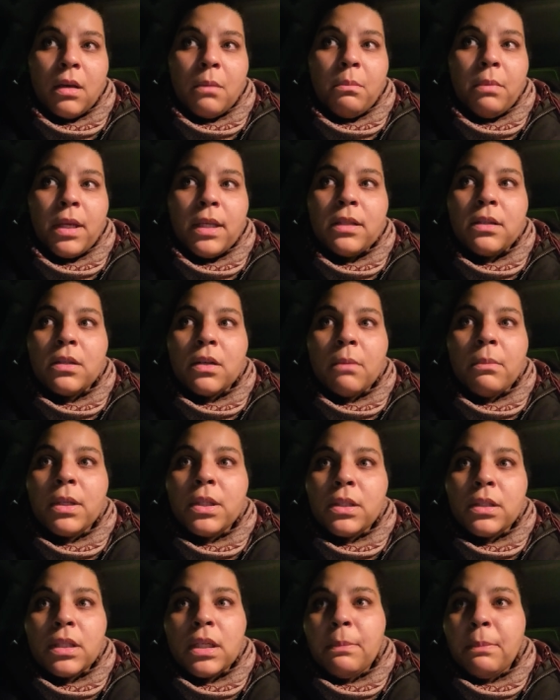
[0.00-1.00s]
But it's so
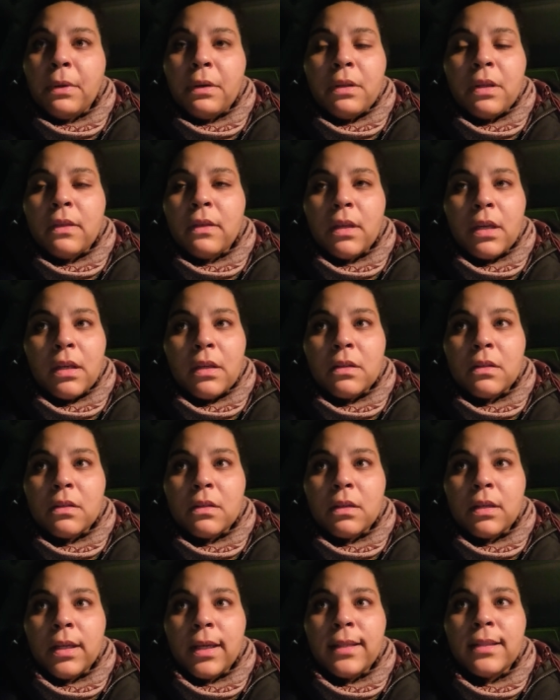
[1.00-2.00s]
much deeper than
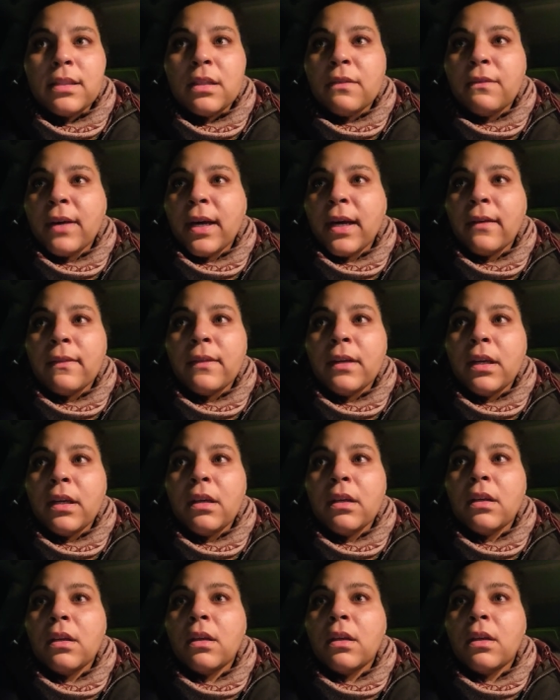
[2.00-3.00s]
this. It's the fact that
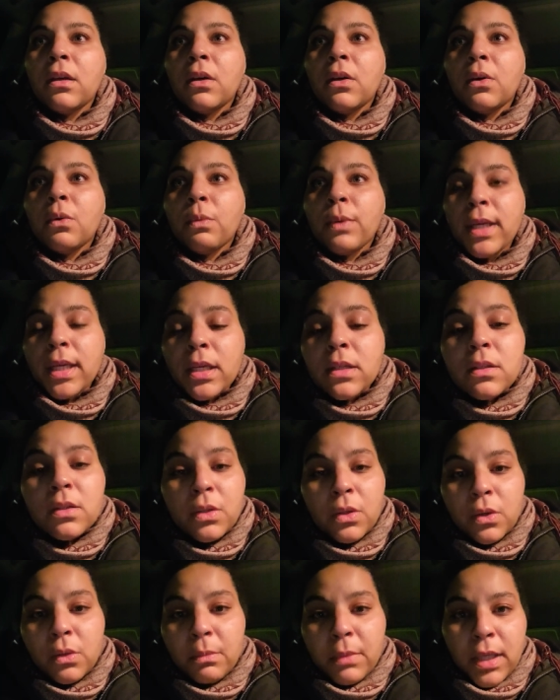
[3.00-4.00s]
we as
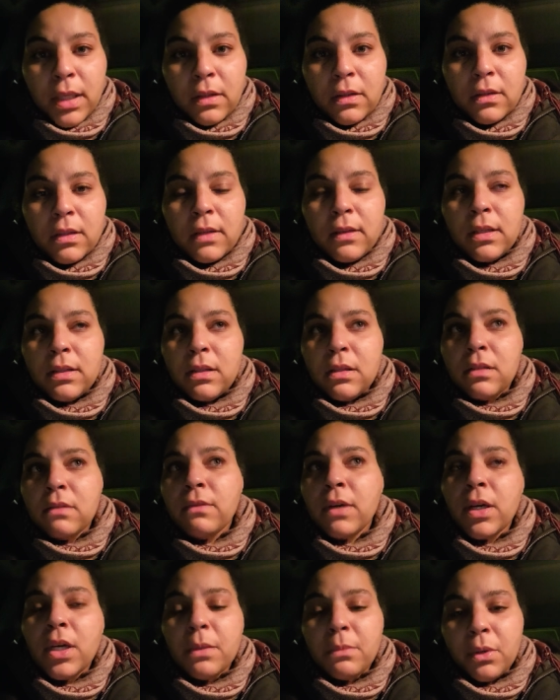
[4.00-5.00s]
humans, and this is
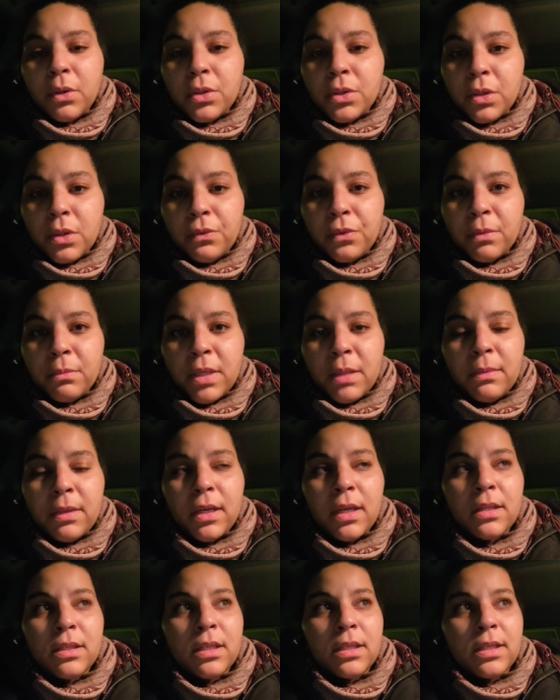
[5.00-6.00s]
very emotional for me
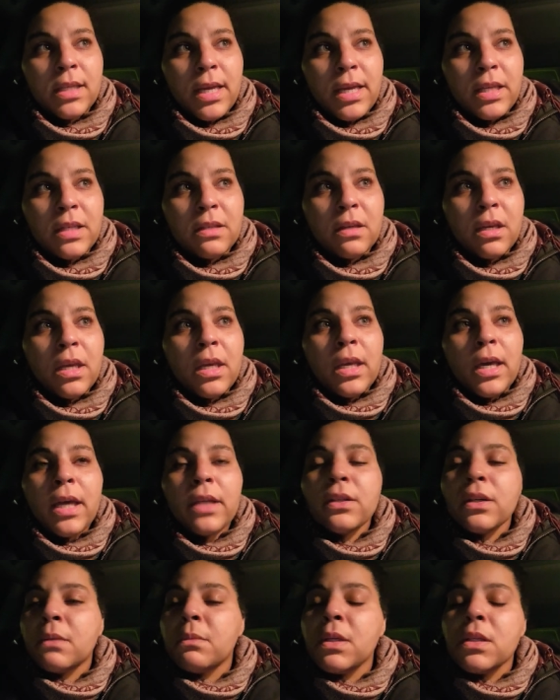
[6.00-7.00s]
because it takes, it
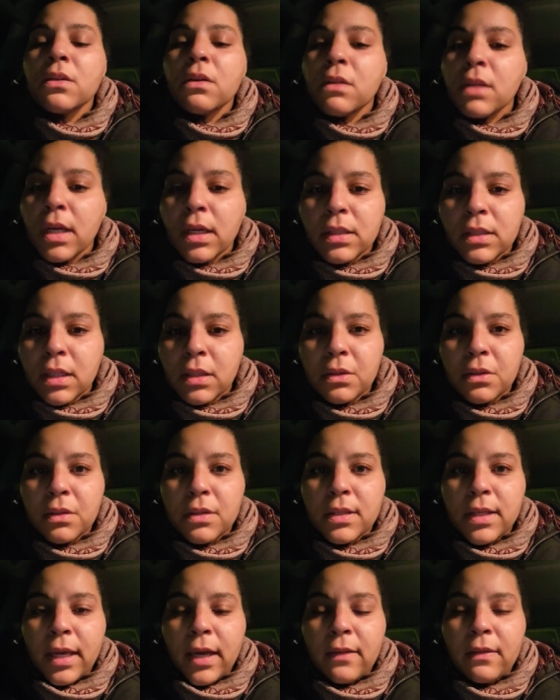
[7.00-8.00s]
took me so long to
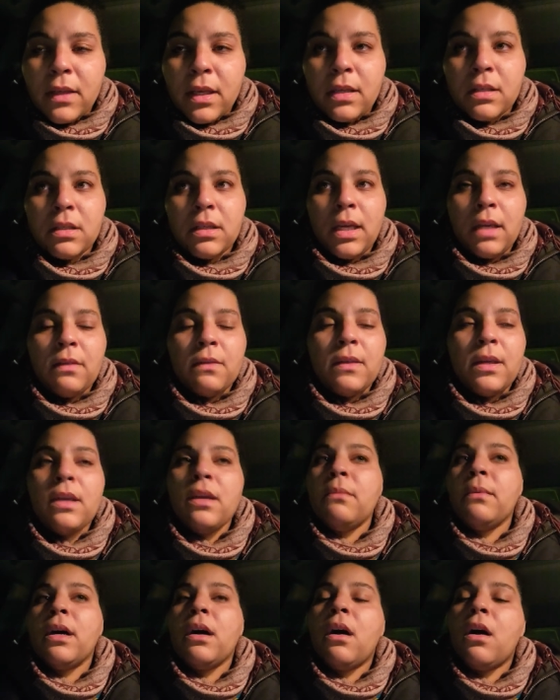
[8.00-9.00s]
understand this. And I think
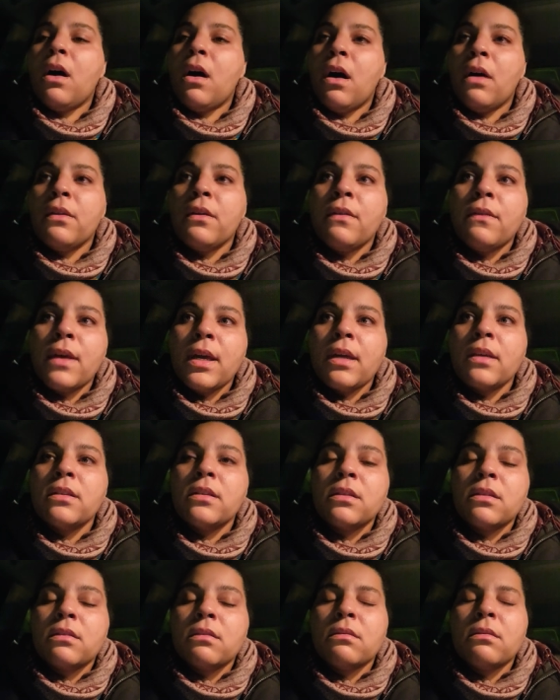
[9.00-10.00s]
about all the
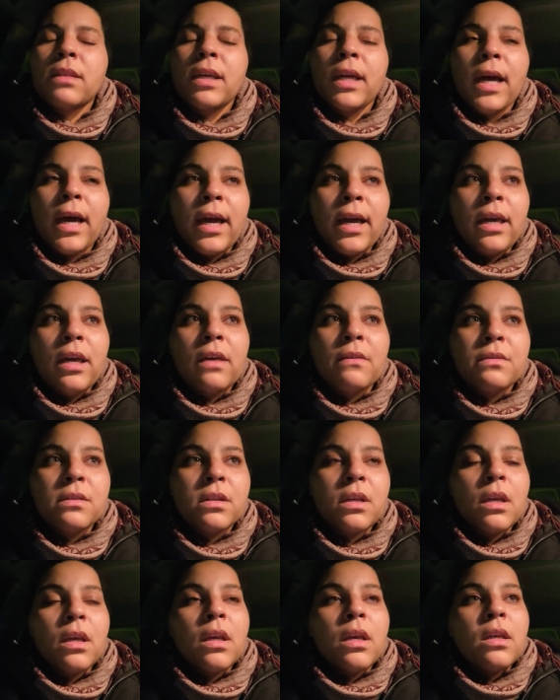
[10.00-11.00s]
things that I have
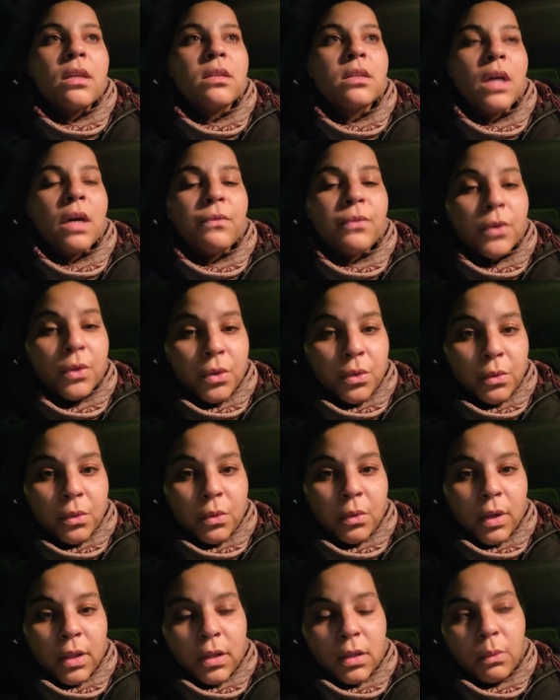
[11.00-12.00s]
suffered
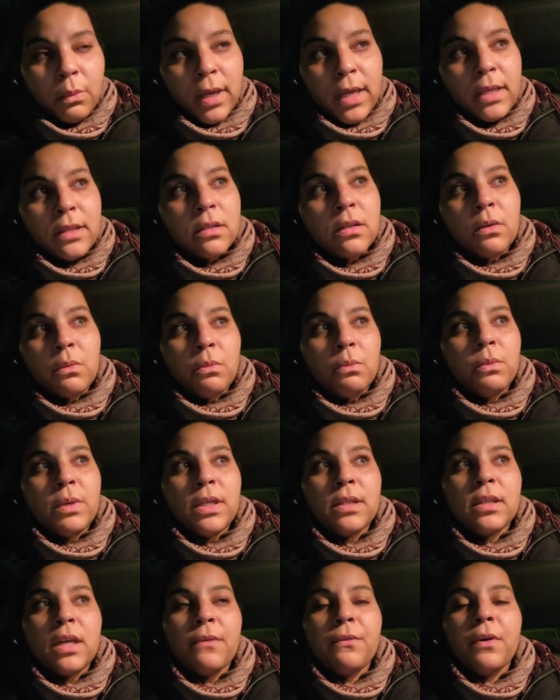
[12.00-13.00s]
through and the ways that we
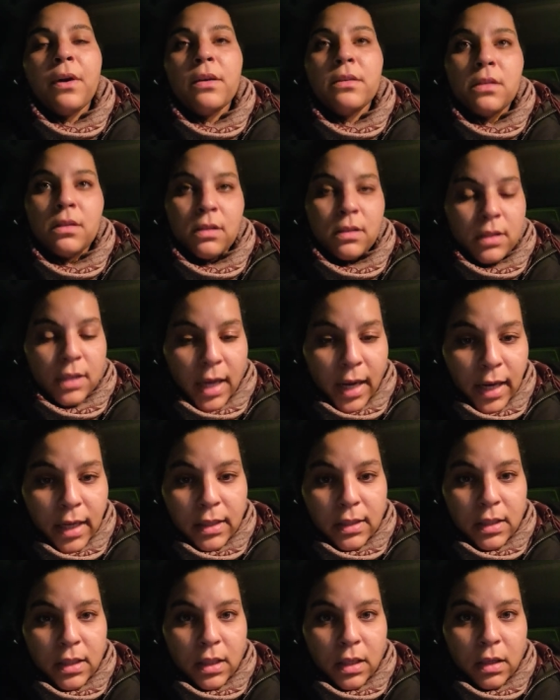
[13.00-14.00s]
suffer as a
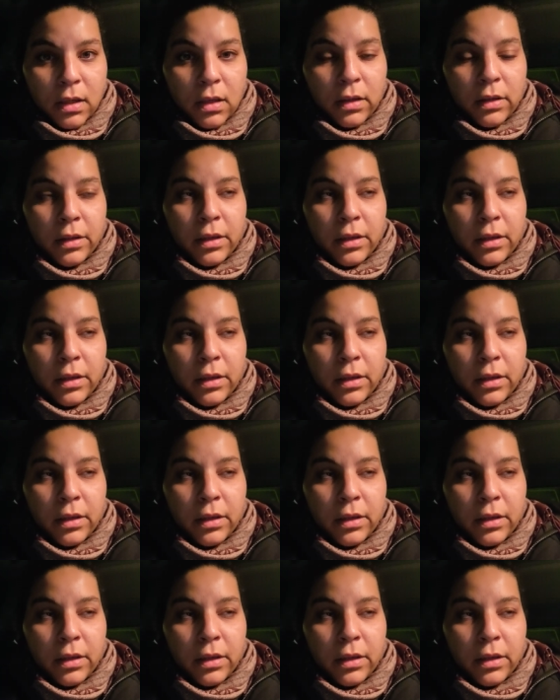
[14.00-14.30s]
society